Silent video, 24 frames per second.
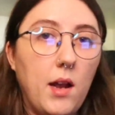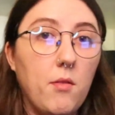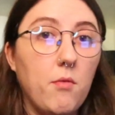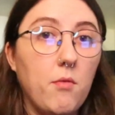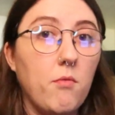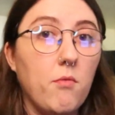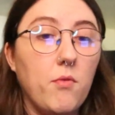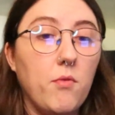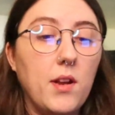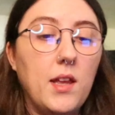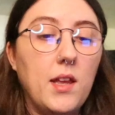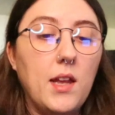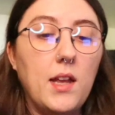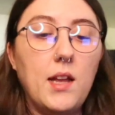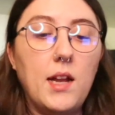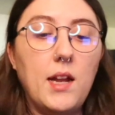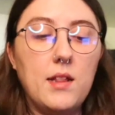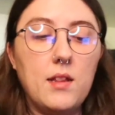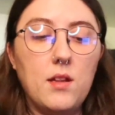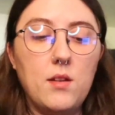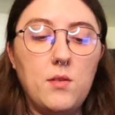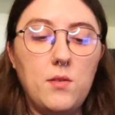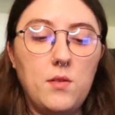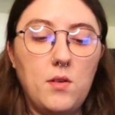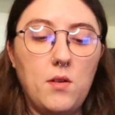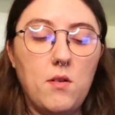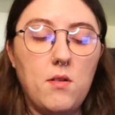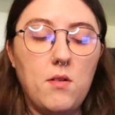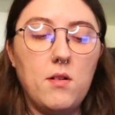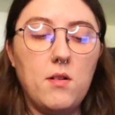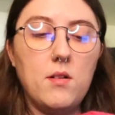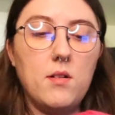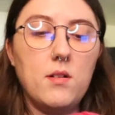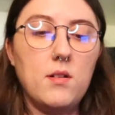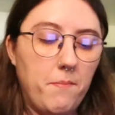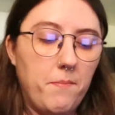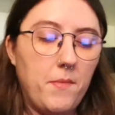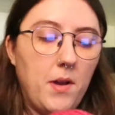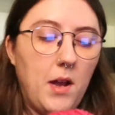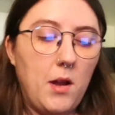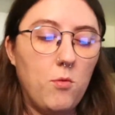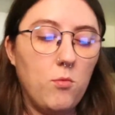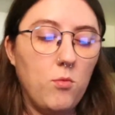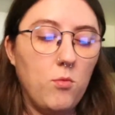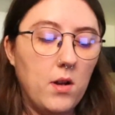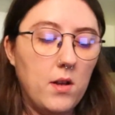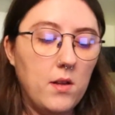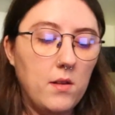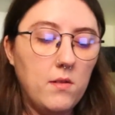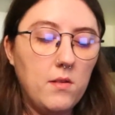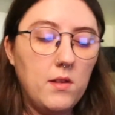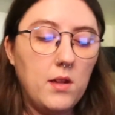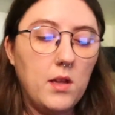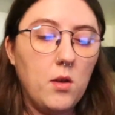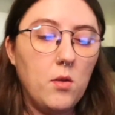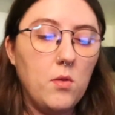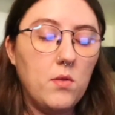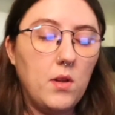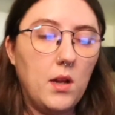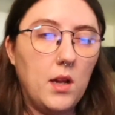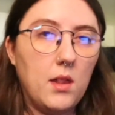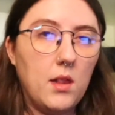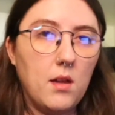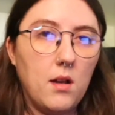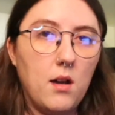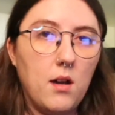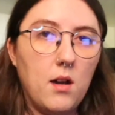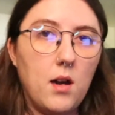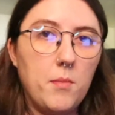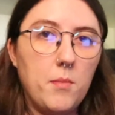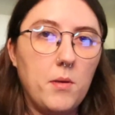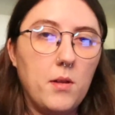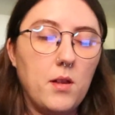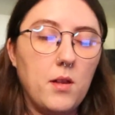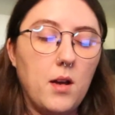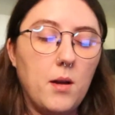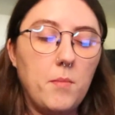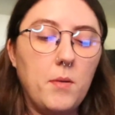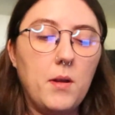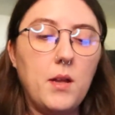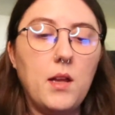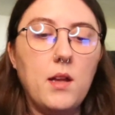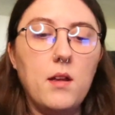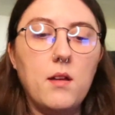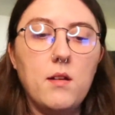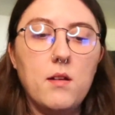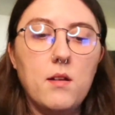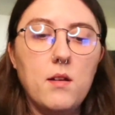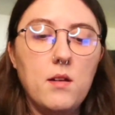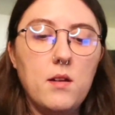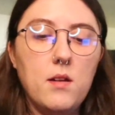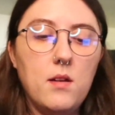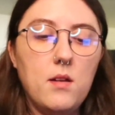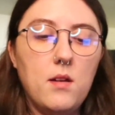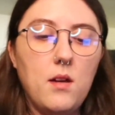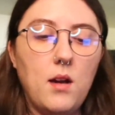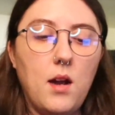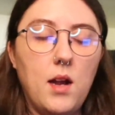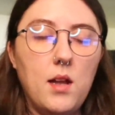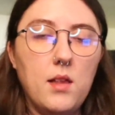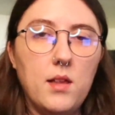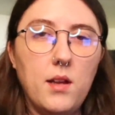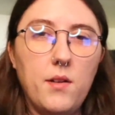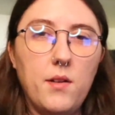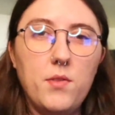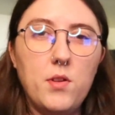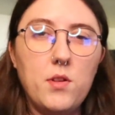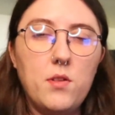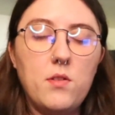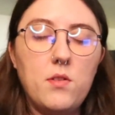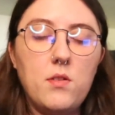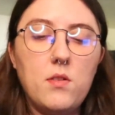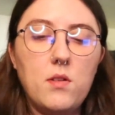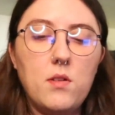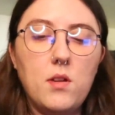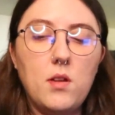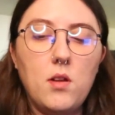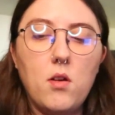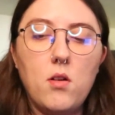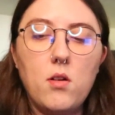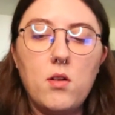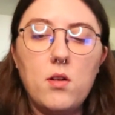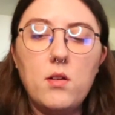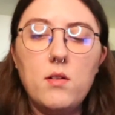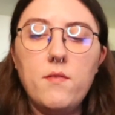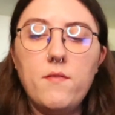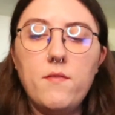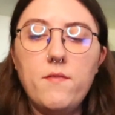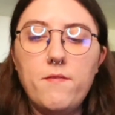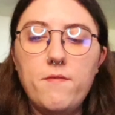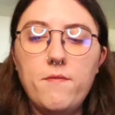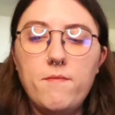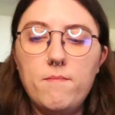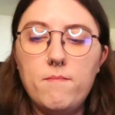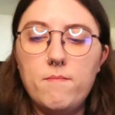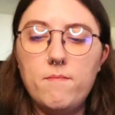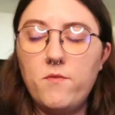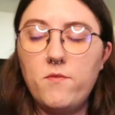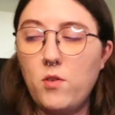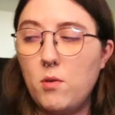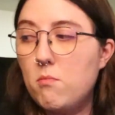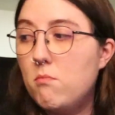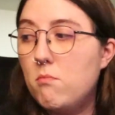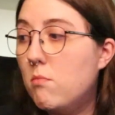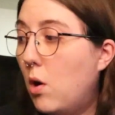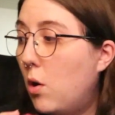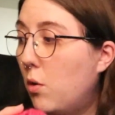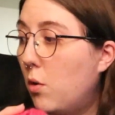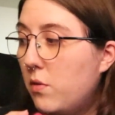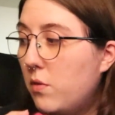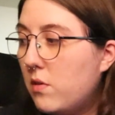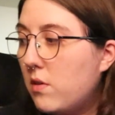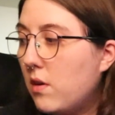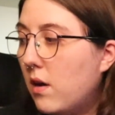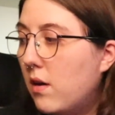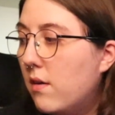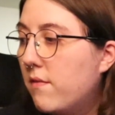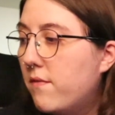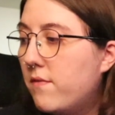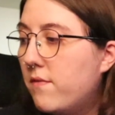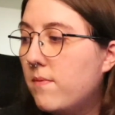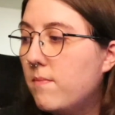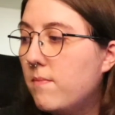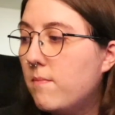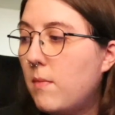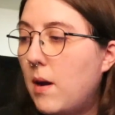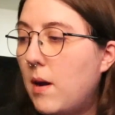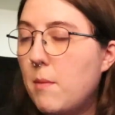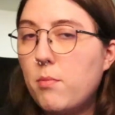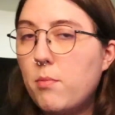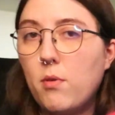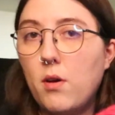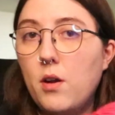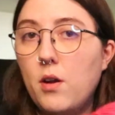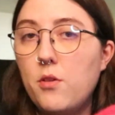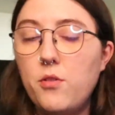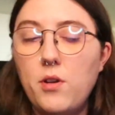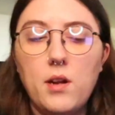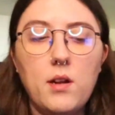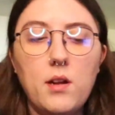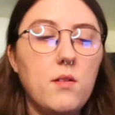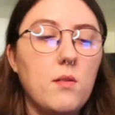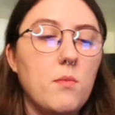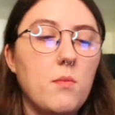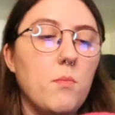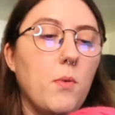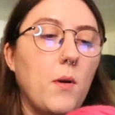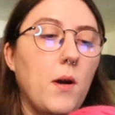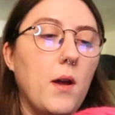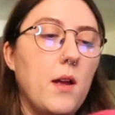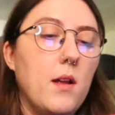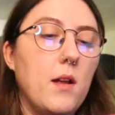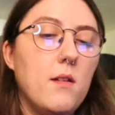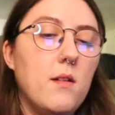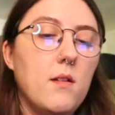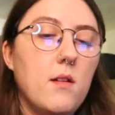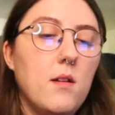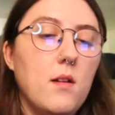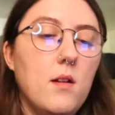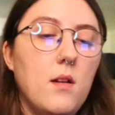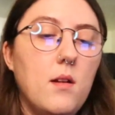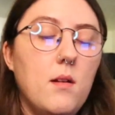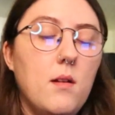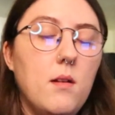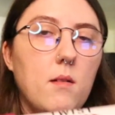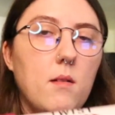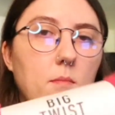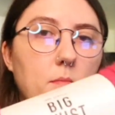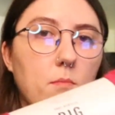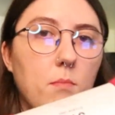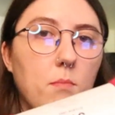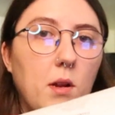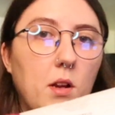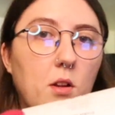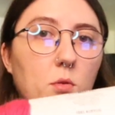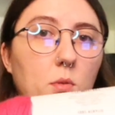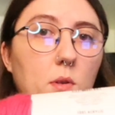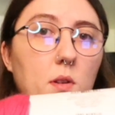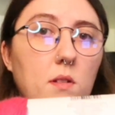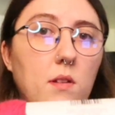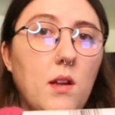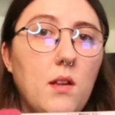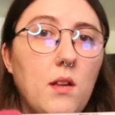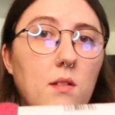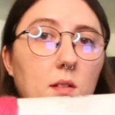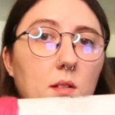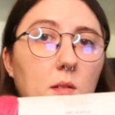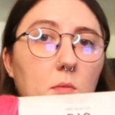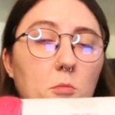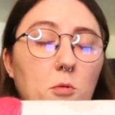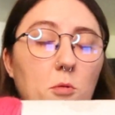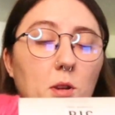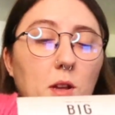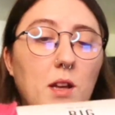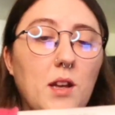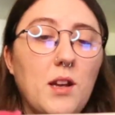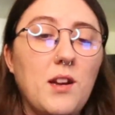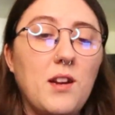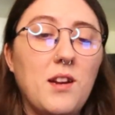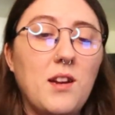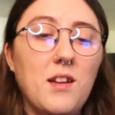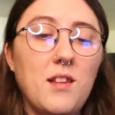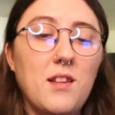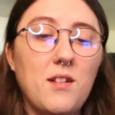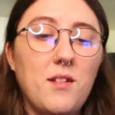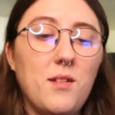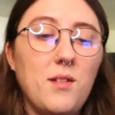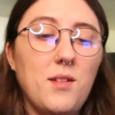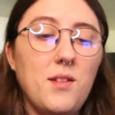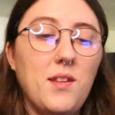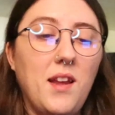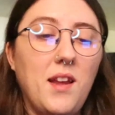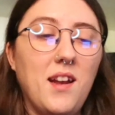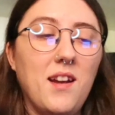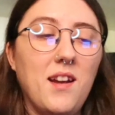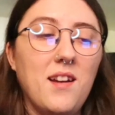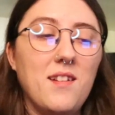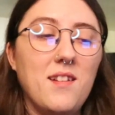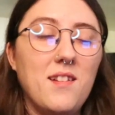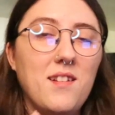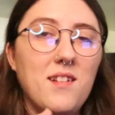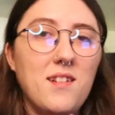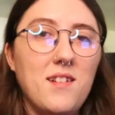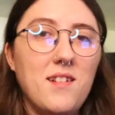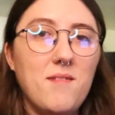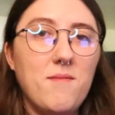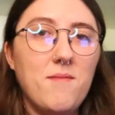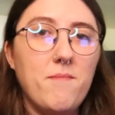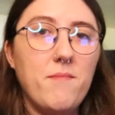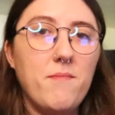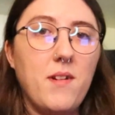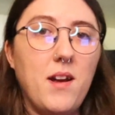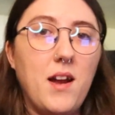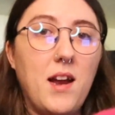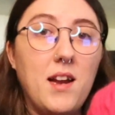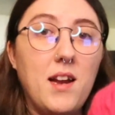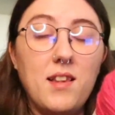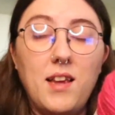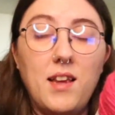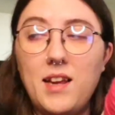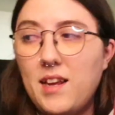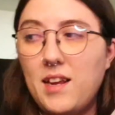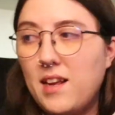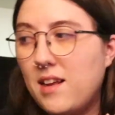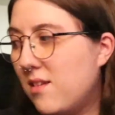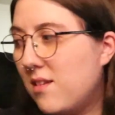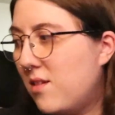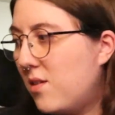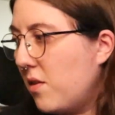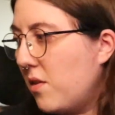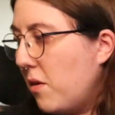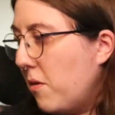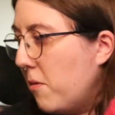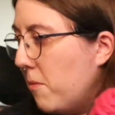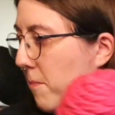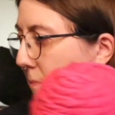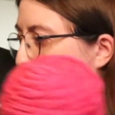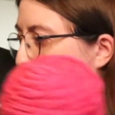really like this yarn. I was using the Hobby Lobby I love this yarn for most of my projects, but Big Twist has some really good colors and I like it, so